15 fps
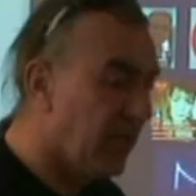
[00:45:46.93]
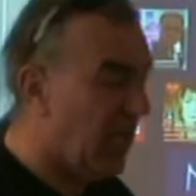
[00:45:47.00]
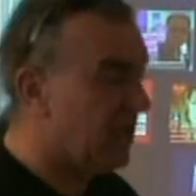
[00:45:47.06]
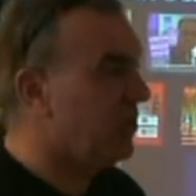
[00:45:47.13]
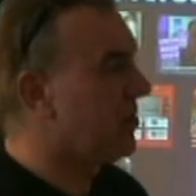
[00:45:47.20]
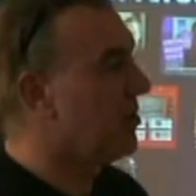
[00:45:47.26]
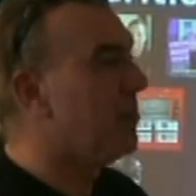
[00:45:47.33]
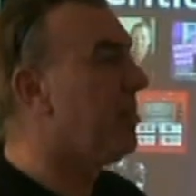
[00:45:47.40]

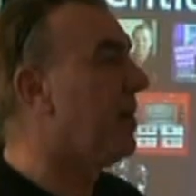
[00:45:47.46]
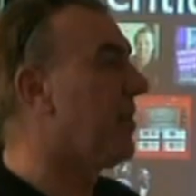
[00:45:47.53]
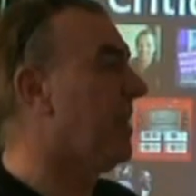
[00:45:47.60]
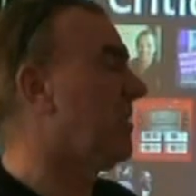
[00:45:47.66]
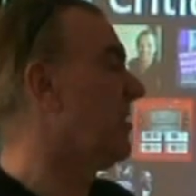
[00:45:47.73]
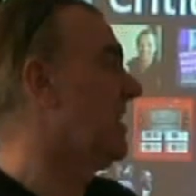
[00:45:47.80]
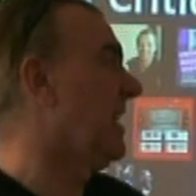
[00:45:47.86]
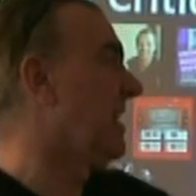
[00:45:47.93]
I'll just not bother.
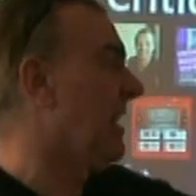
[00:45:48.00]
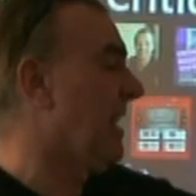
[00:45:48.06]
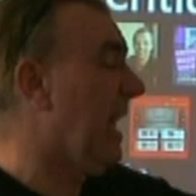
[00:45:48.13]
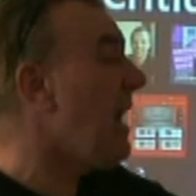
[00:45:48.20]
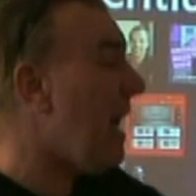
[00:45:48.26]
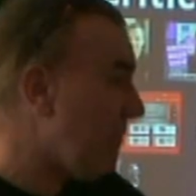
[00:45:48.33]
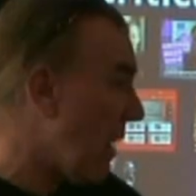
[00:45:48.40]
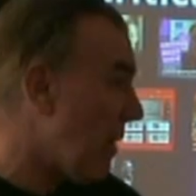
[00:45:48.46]

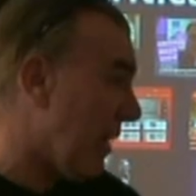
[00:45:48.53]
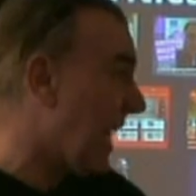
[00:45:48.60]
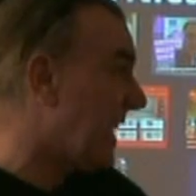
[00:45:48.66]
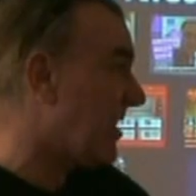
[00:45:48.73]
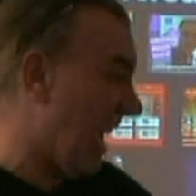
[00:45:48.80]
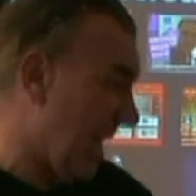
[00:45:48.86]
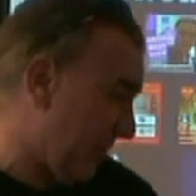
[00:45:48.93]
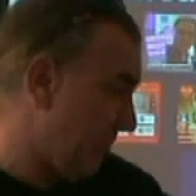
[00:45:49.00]
I wrote the
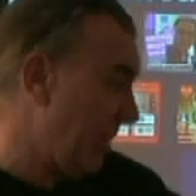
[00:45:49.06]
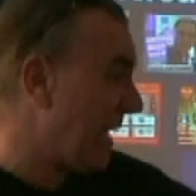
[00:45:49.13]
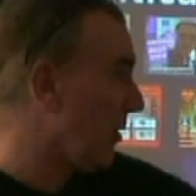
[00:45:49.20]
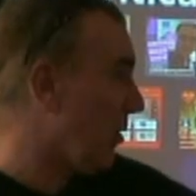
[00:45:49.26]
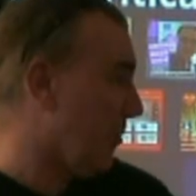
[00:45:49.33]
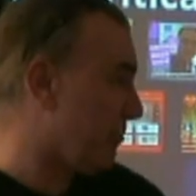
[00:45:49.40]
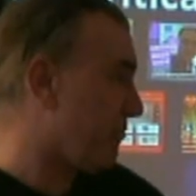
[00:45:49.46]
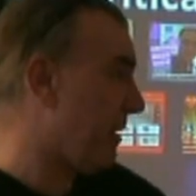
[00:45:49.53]
letter. I had it
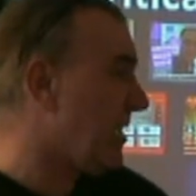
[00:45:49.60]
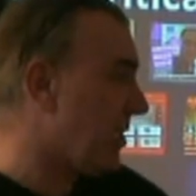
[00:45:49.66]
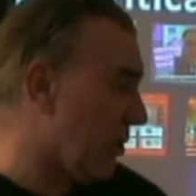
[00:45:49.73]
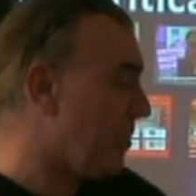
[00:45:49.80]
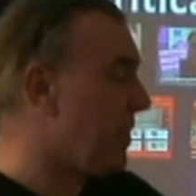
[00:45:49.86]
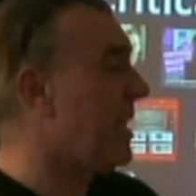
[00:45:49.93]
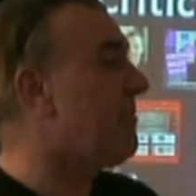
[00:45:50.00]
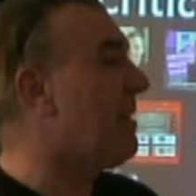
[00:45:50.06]
all printed
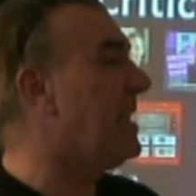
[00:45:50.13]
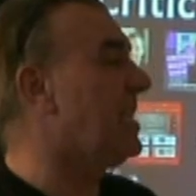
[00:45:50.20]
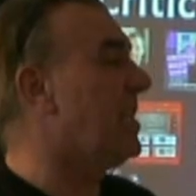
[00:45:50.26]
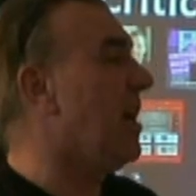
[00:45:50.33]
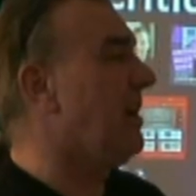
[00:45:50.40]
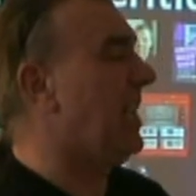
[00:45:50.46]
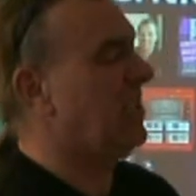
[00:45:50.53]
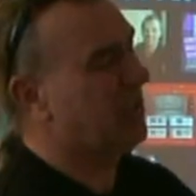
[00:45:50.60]
up and that ready to
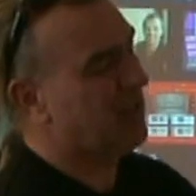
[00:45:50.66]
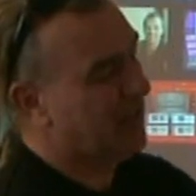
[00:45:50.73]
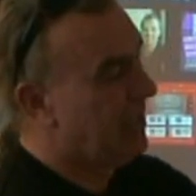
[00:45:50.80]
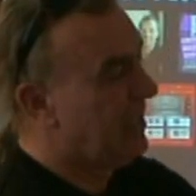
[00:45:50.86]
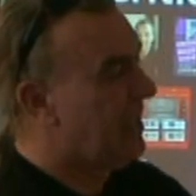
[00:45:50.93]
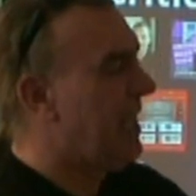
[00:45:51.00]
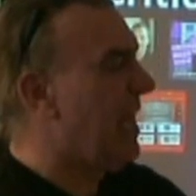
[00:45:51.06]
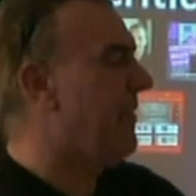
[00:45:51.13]
go. And I just
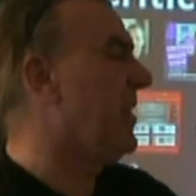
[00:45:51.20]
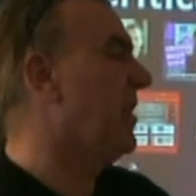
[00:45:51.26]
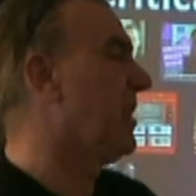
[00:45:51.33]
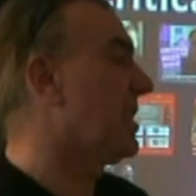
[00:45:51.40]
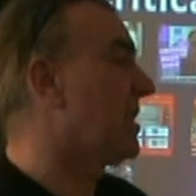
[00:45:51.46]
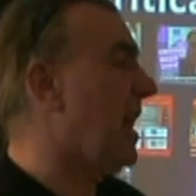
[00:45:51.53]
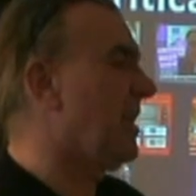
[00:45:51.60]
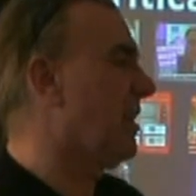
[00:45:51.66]
left it on
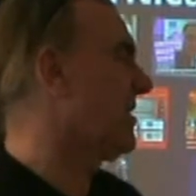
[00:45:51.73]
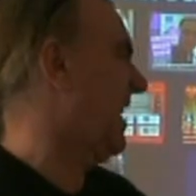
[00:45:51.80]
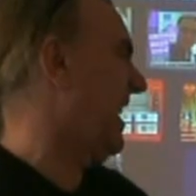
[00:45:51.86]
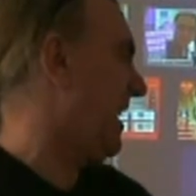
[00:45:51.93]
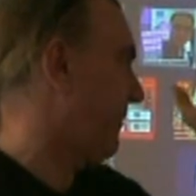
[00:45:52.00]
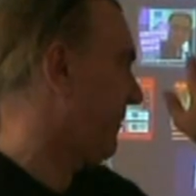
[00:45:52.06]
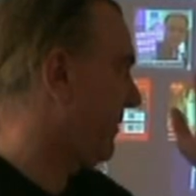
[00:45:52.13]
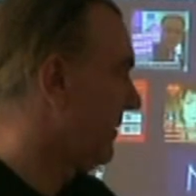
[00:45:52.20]
the side. I was like,
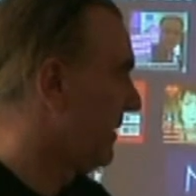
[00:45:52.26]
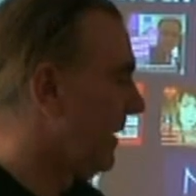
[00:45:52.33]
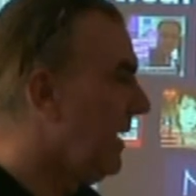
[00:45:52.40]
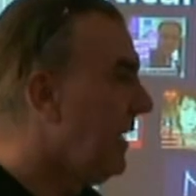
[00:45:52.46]
ah.